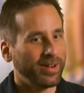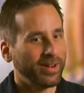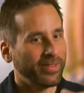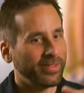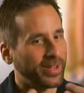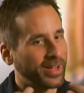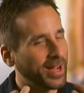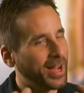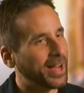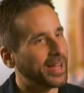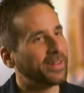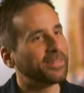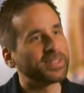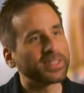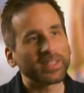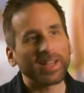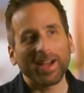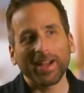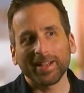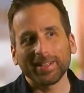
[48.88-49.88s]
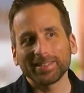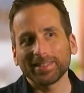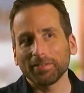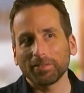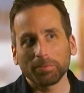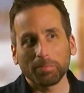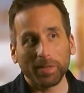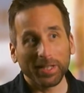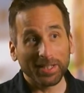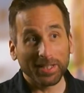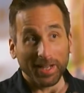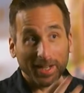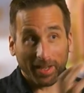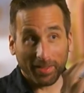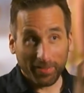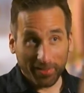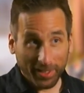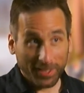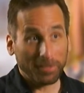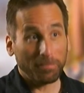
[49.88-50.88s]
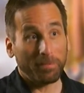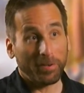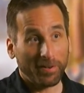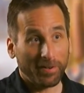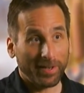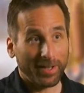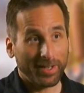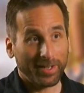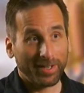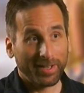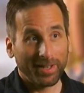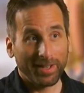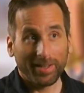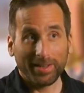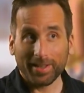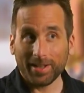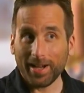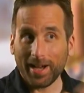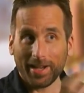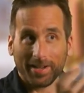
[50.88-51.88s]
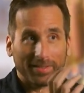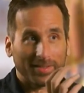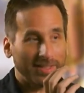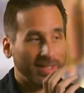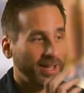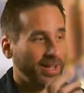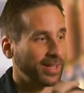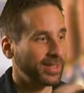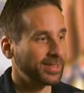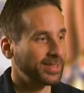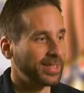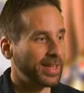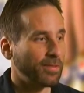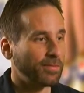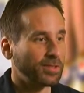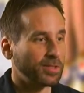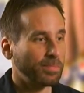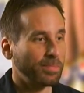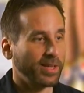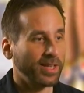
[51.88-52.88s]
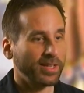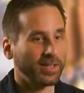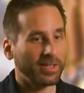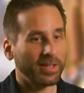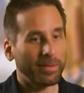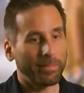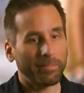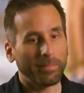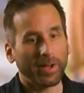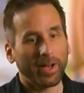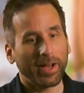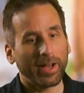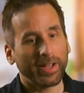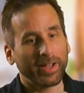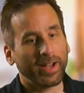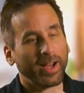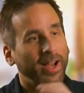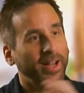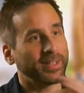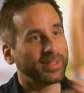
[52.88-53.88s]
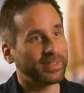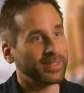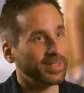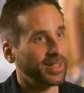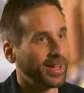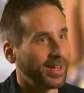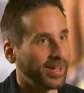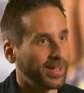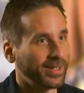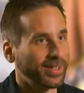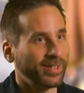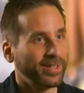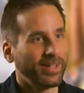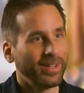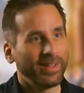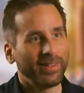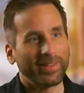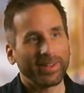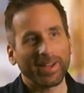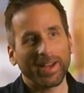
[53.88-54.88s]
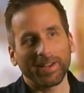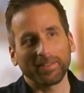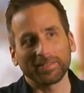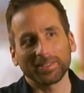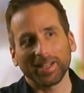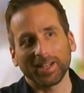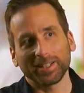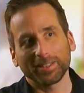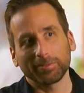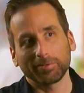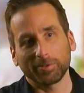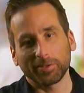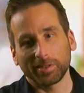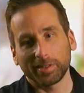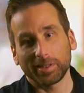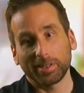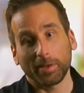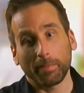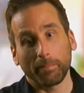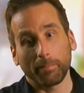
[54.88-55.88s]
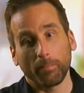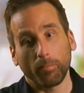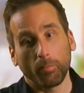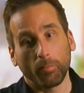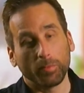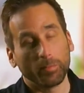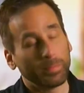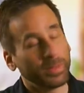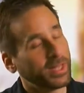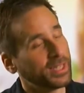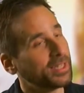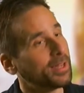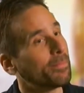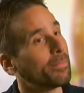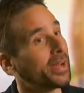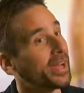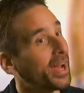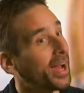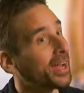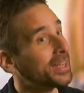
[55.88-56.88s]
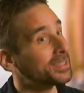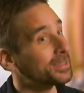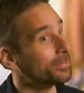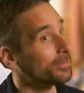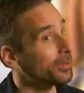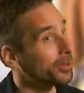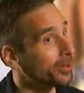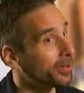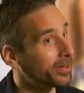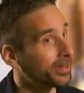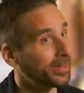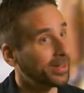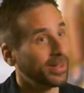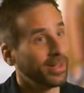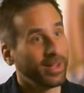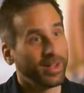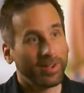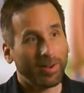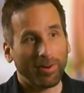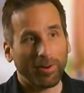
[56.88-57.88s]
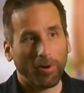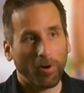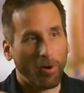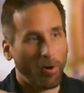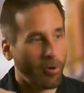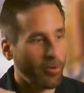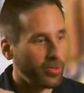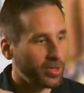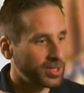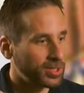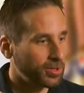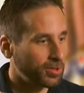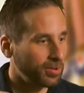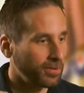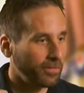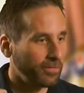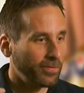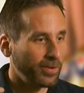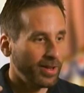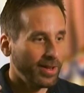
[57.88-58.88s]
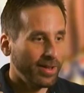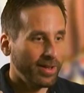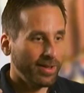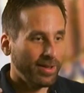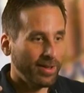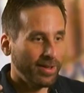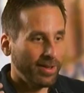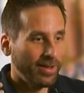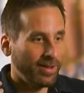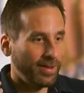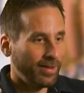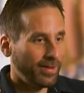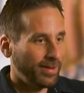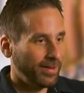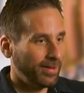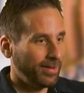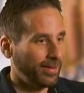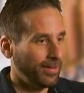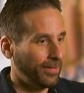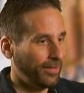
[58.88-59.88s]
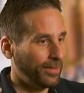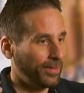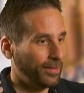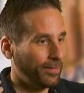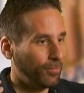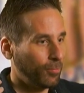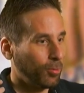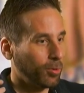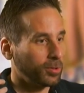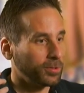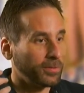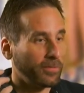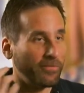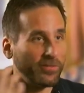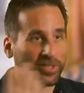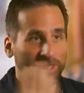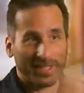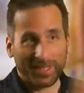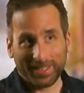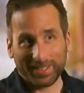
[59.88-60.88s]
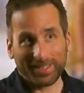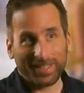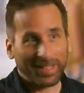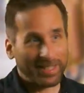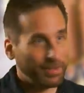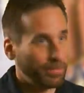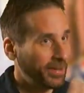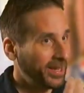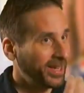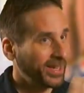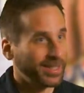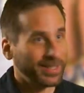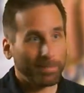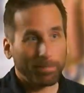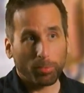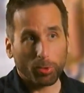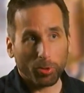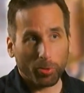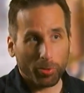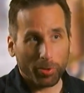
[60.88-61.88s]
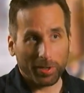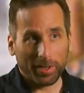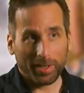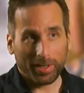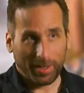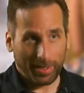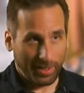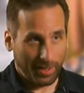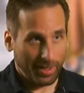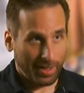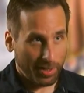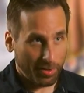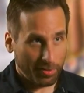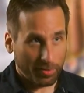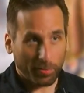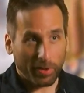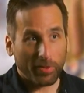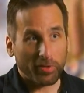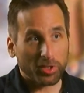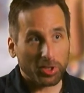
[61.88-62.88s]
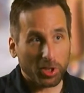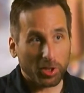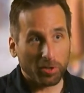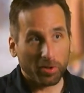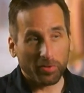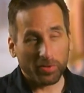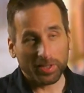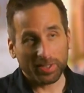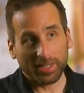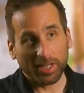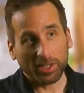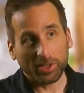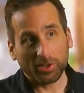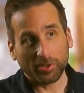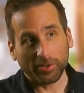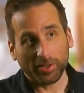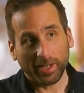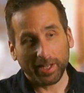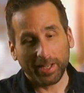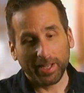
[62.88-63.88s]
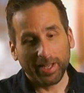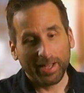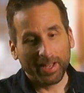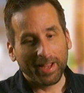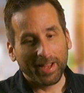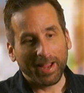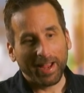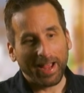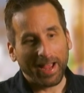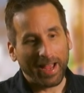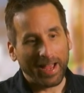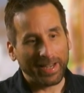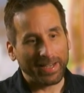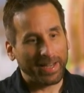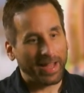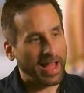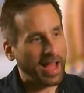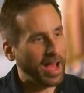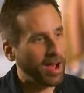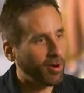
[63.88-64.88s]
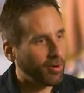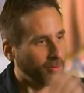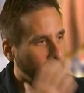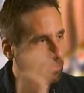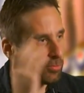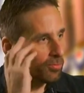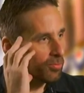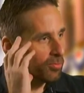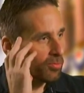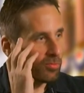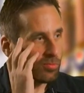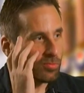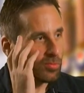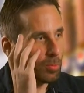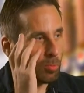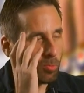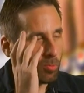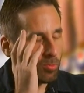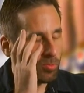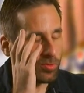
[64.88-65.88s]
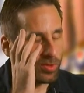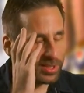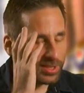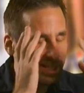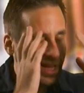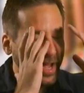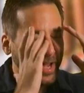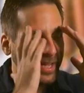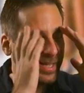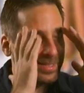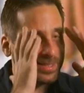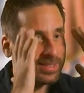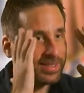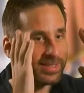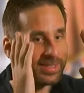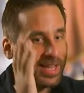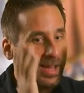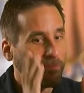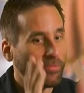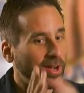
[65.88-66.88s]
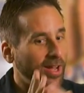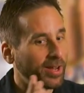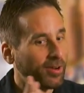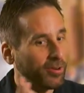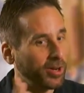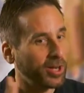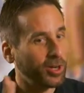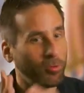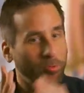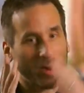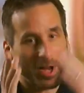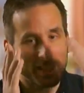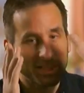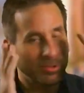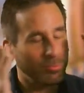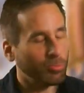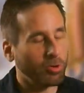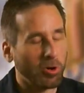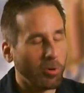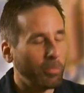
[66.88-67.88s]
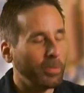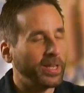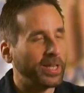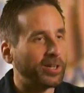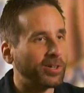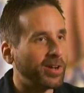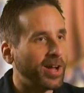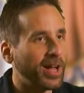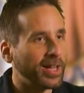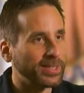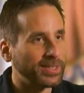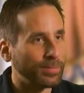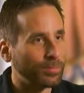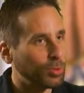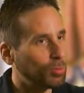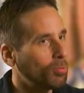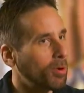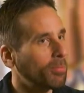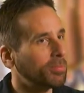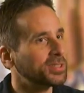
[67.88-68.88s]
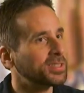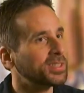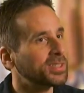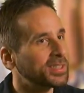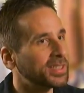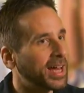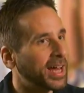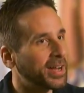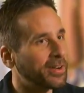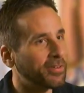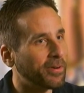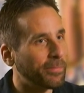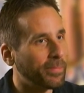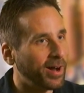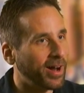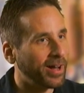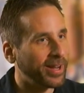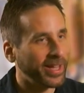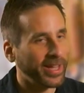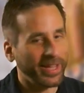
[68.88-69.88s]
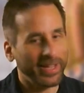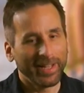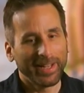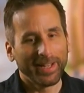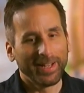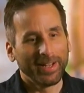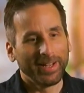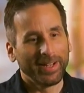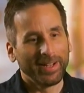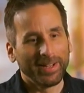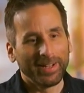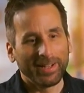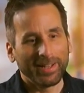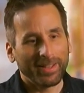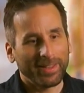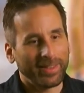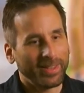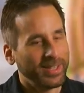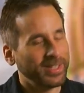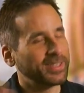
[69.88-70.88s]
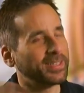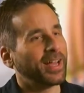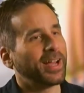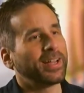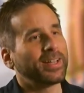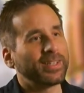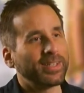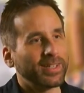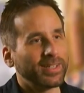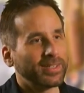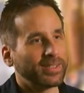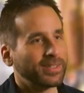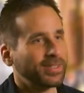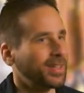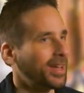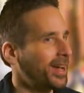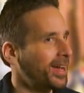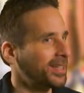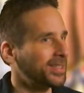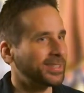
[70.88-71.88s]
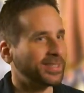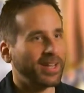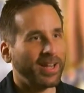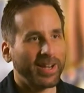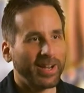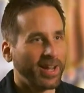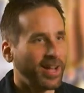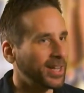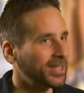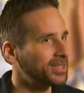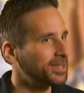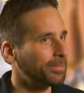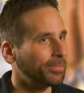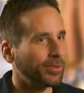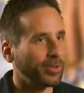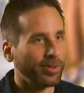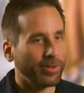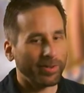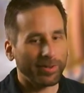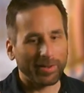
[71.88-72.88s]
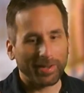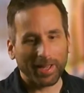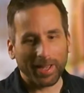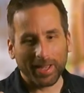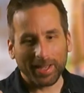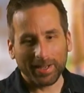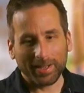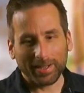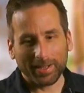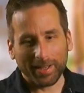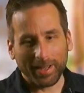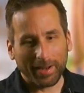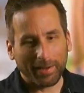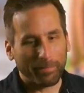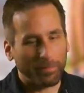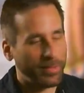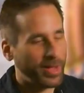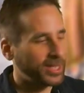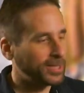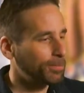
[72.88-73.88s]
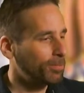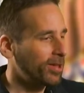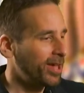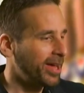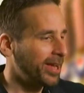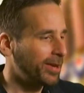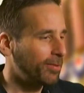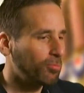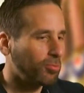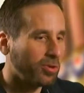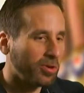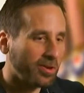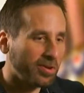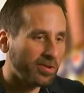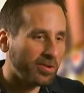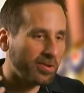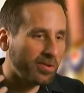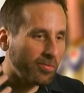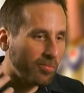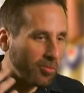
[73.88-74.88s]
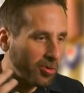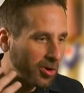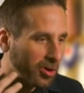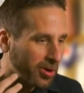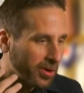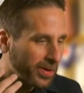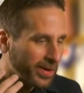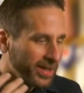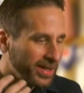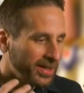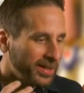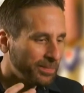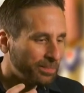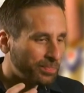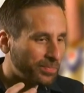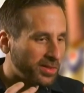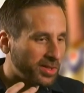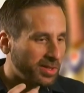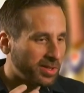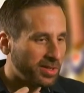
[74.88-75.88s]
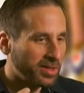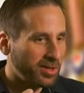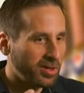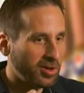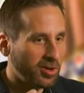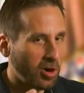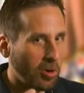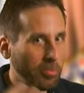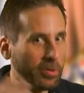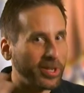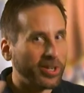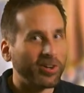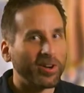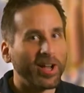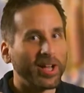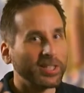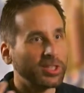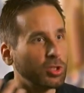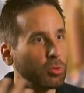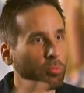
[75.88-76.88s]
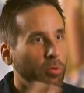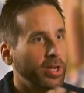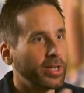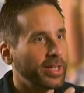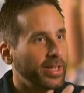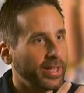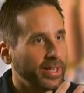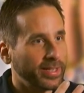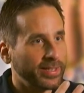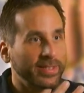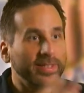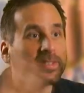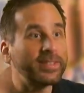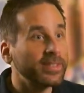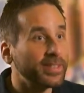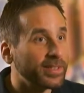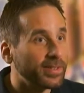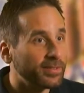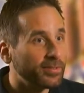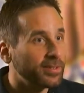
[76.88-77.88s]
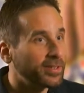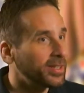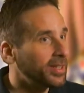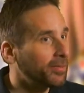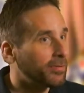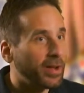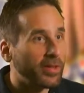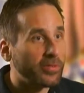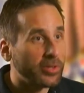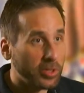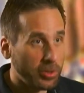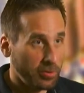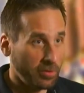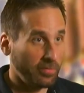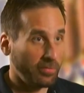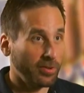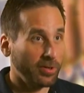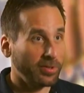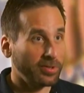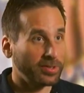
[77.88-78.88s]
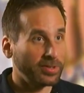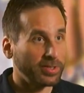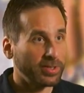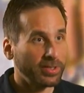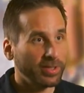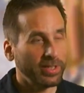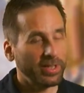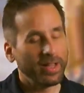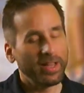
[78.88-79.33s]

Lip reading: the kind of science that was being done in this period, the kind of science that was being done by Einstein, the kind of science that was being done by Heisenberg. All this sort of the world of physics that's being explored, you know, around the turn of the century, and how the science, in the same way Crick and Watson were opening our eyes up to what was inside our body, these scientists, Einstein and Heisenberg and Max Planck, were opening our eyes to what existed around the universe.